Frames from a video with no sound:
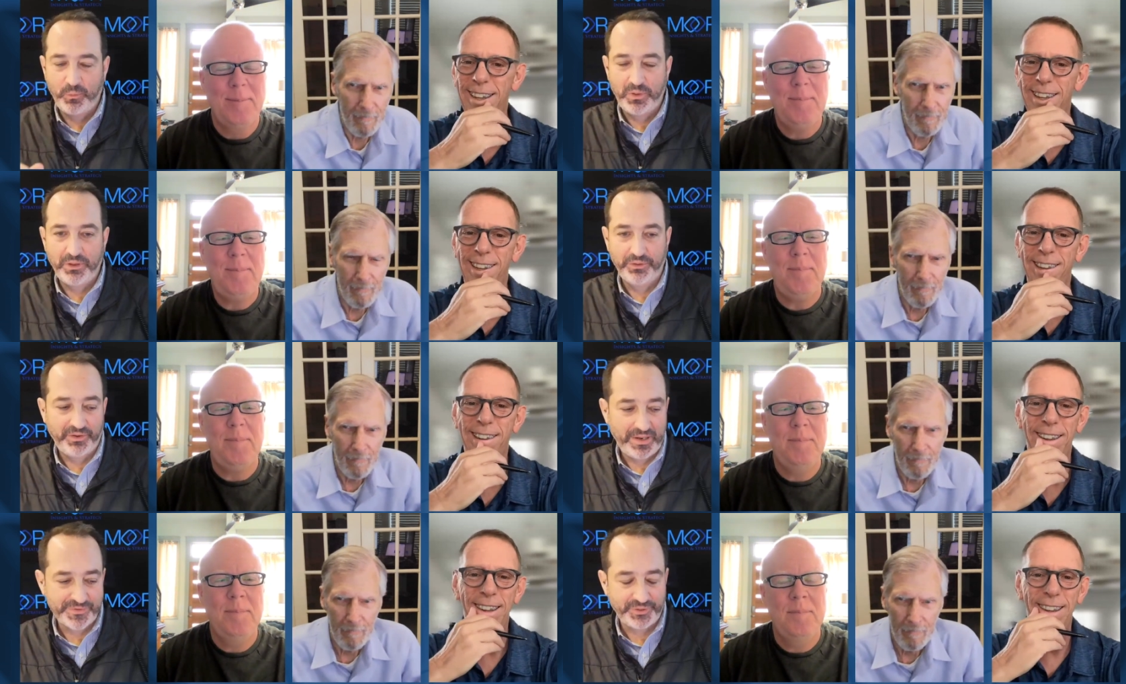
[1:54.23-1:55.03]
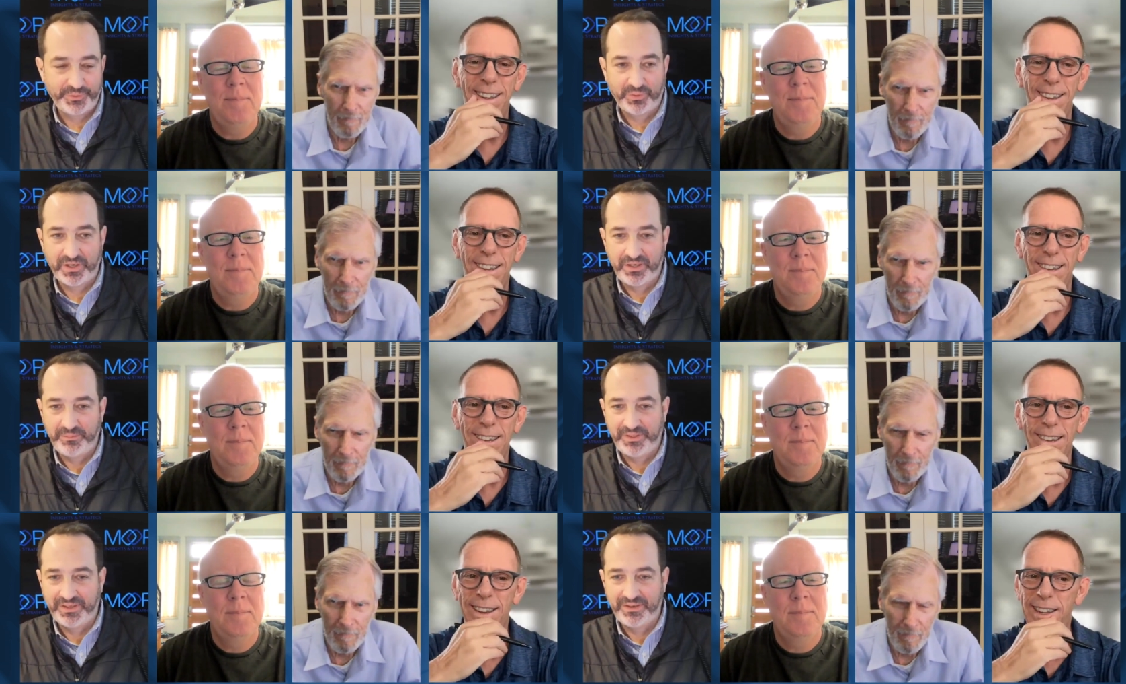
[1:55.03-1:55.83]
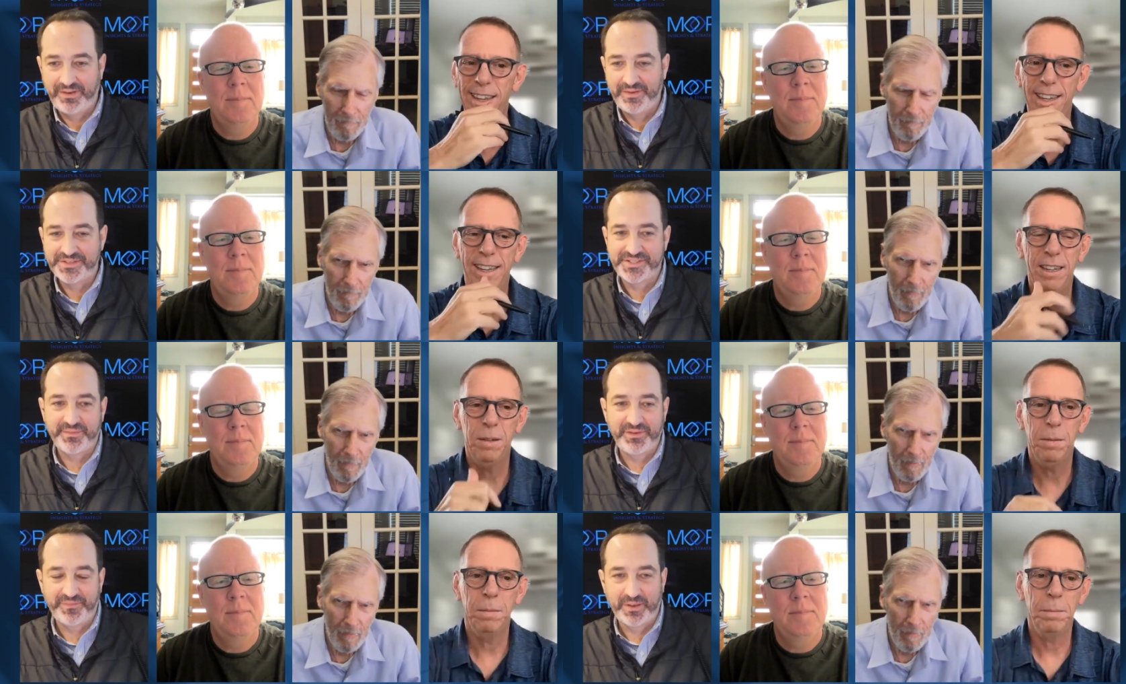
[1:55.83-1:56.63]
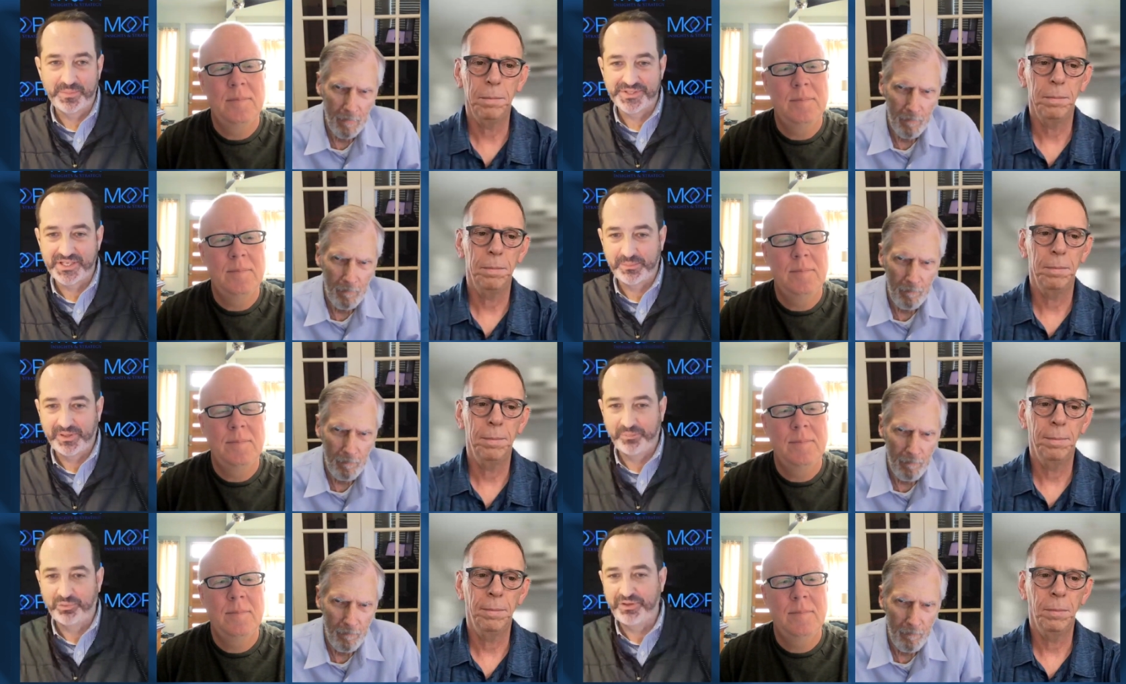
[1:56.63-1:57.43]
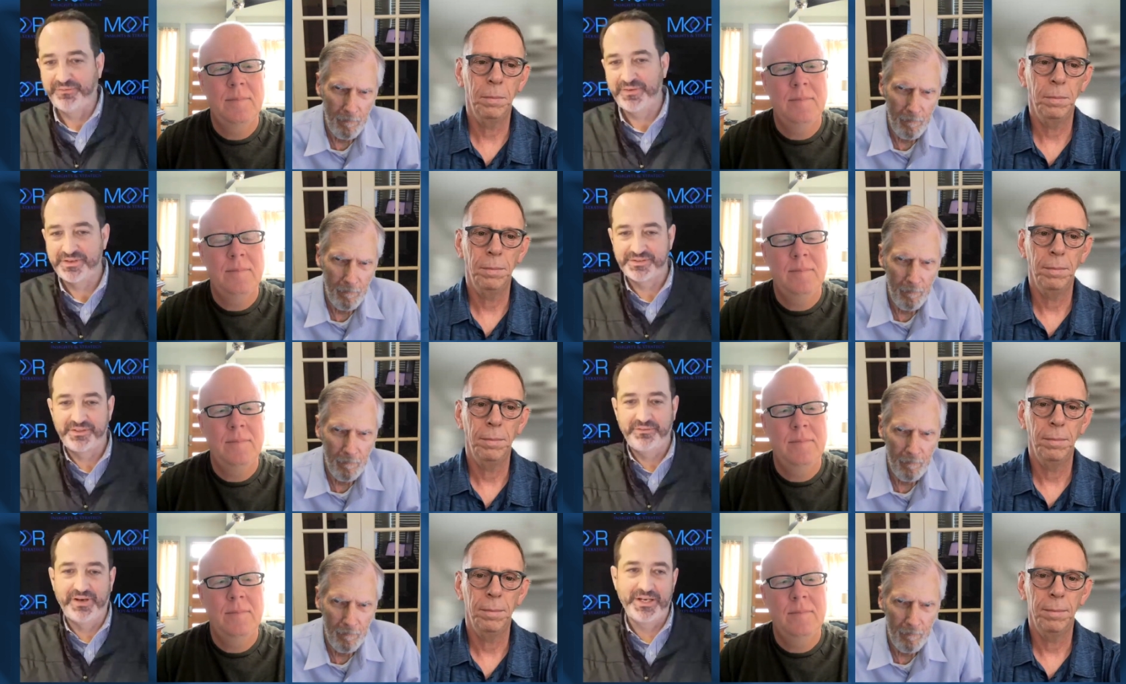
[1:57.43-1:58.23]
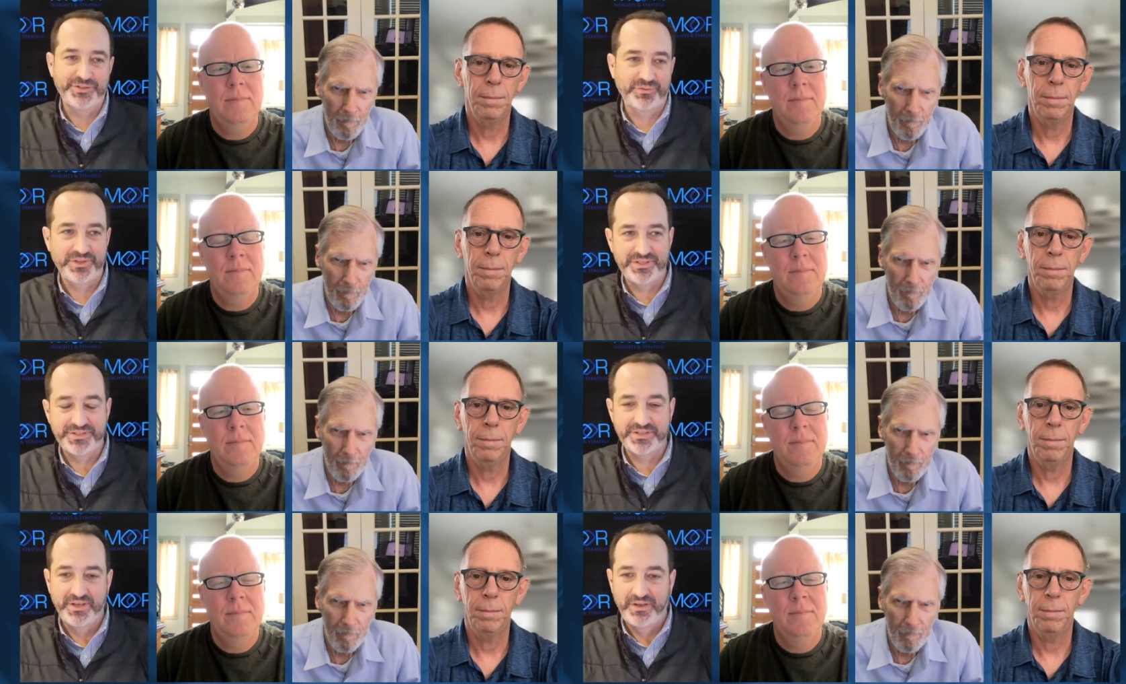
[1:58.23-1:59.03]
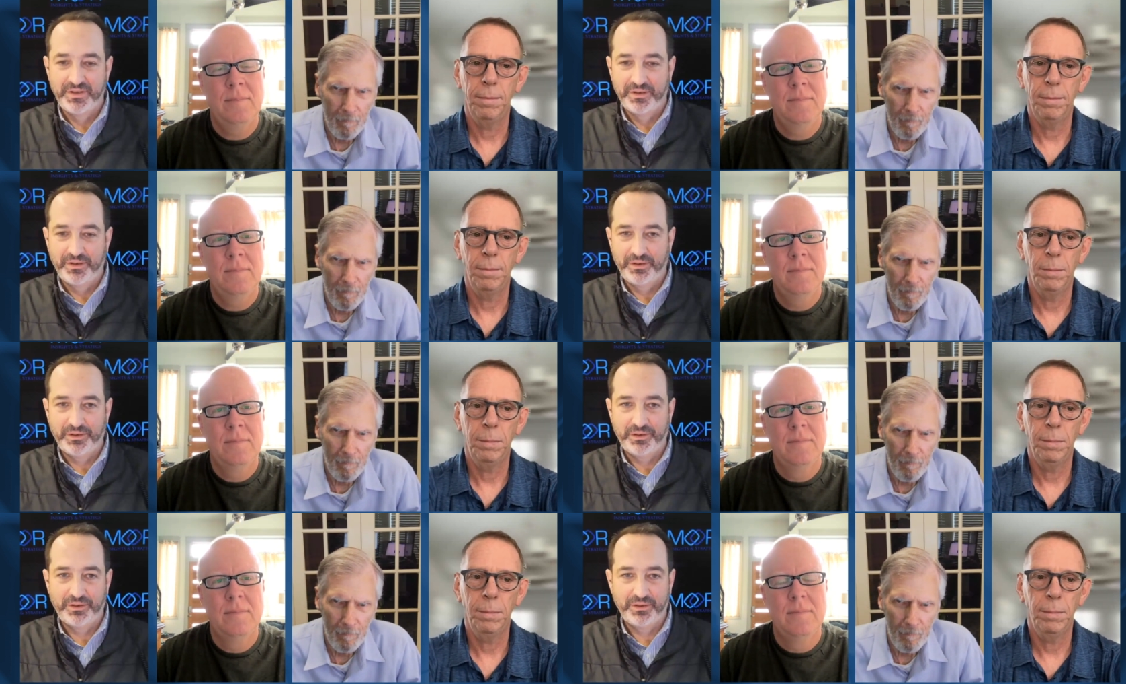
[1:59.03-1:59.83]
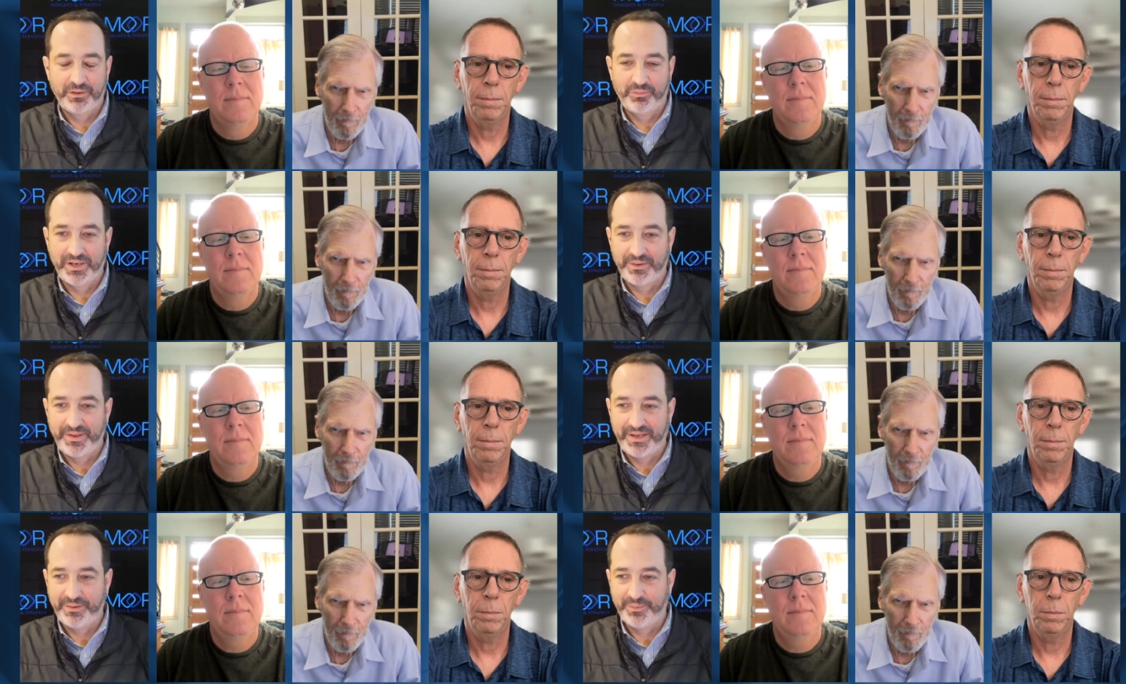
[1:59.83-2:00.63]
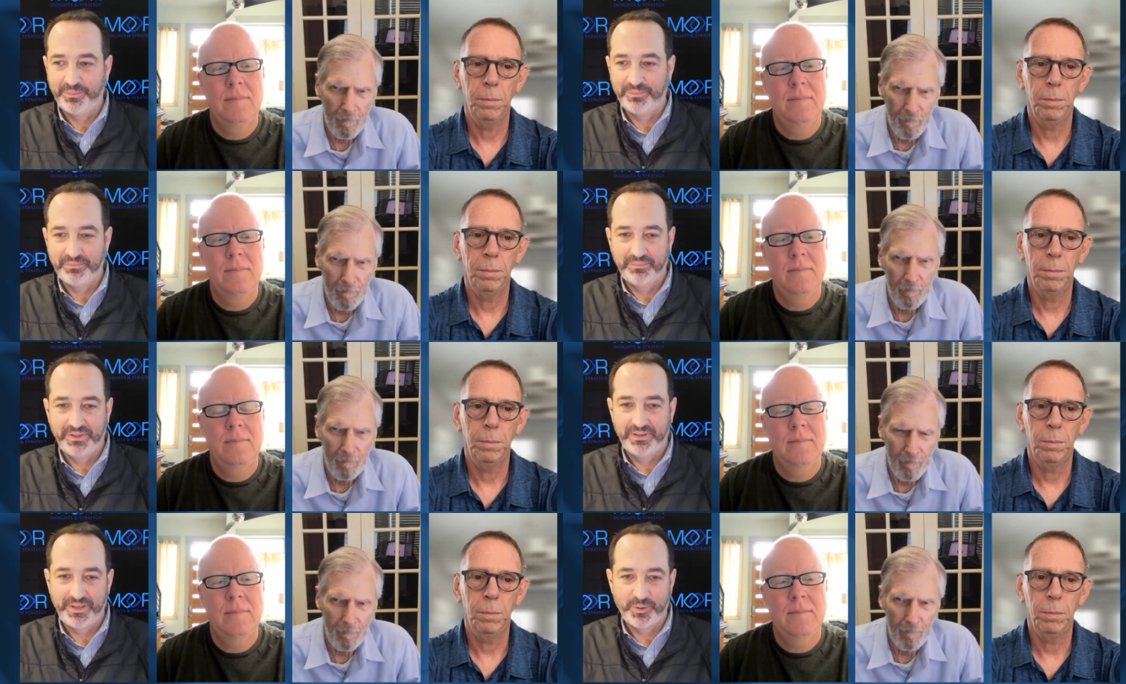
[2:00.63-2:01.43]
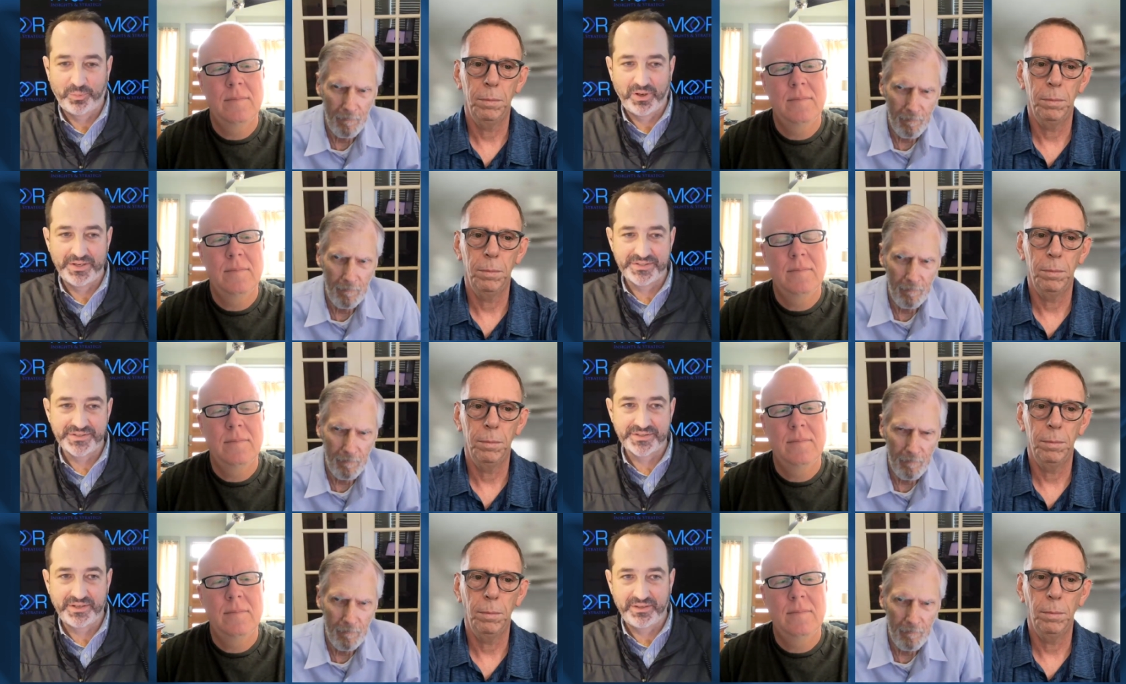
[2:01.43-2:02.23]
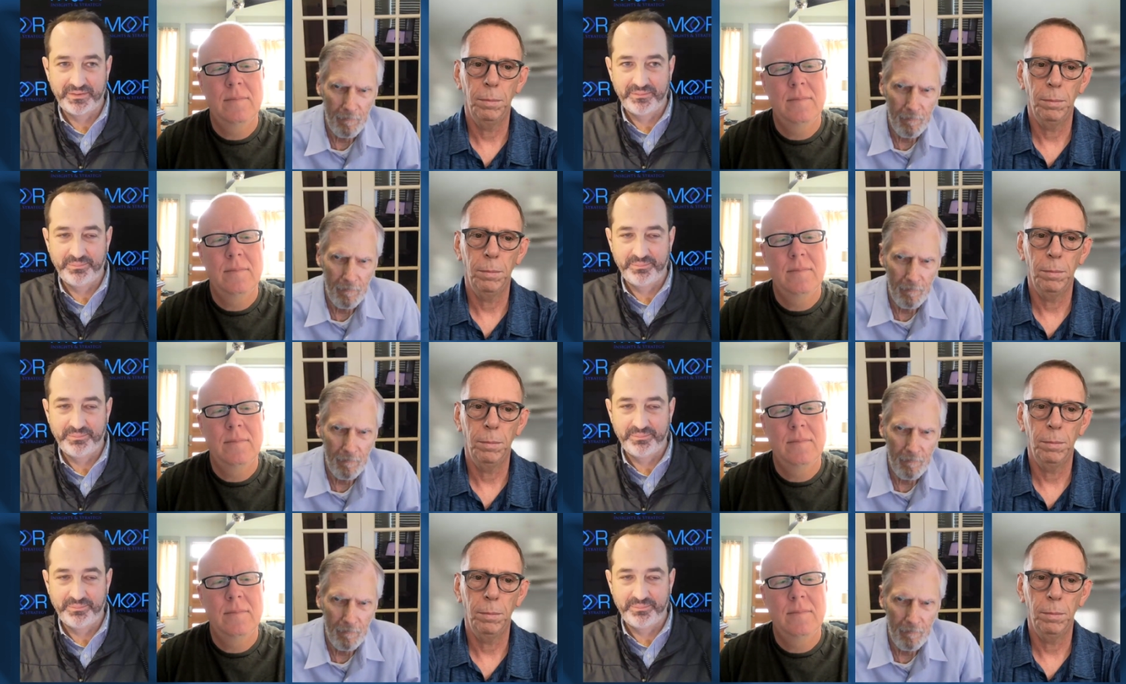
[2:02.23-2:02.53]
Speaker 1: Will, you're absolutely right. I mean, I, I think 75% of my briefings and advisories are around how uh, enterprises can